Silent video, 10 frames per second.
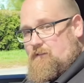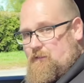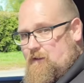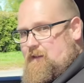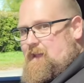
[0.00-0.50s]

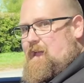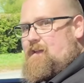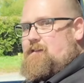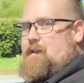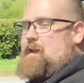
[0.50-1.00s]
very
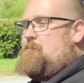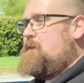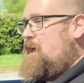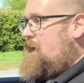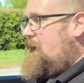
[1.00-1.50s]
handy.
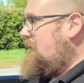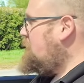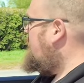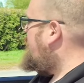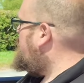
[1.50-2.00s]
And
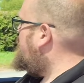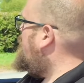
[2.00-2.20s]
then when it comes to